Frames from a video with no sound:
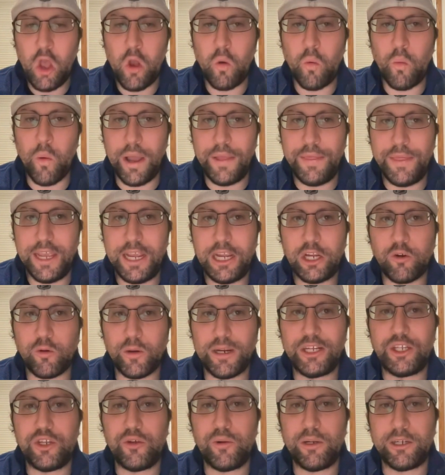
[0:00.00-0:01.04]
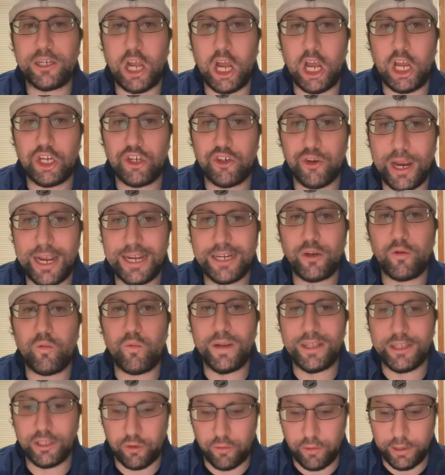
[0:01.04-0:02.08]
when they agreed to a contract
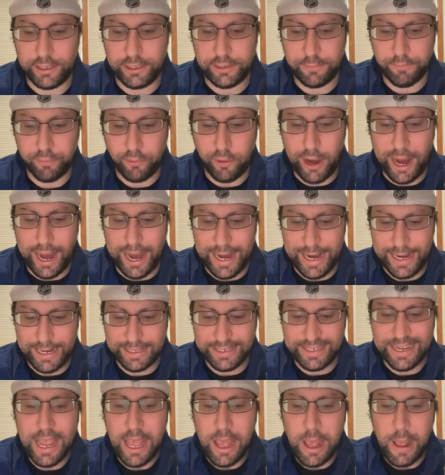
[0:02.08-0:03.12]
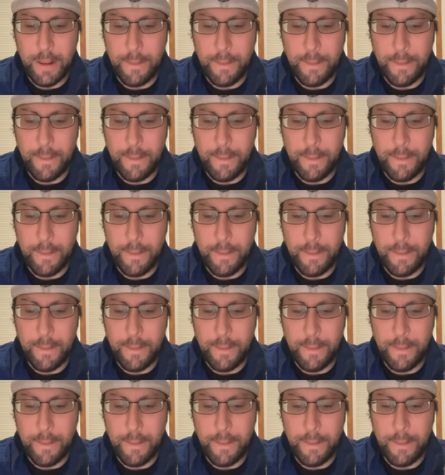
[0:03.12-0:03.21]
with Kris Bryant.